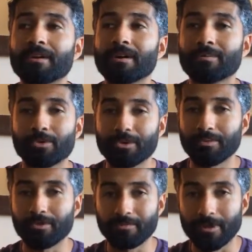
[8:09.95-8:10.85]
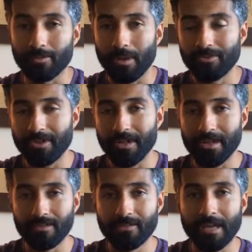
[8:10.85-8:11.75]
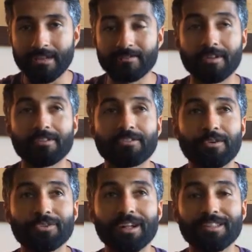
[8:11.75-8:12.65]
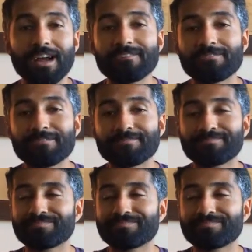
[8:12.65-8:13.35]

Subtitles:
or you can visit my website at theactivatedsoul.life.